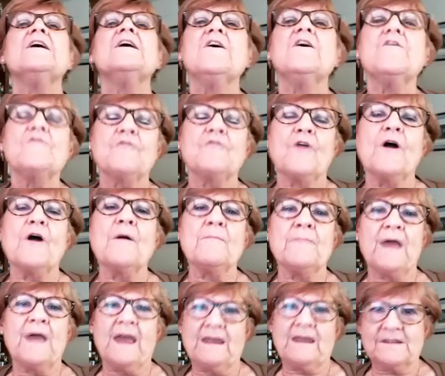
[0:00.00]

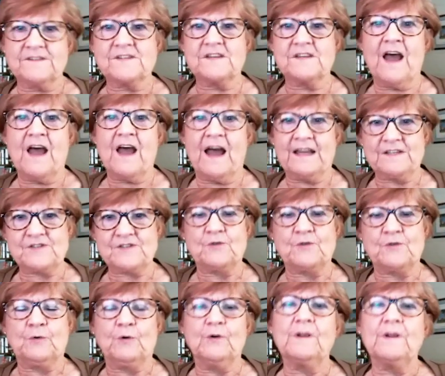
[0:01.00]
from Edison High
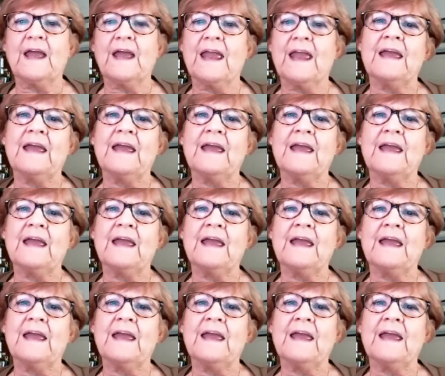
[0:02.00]
School.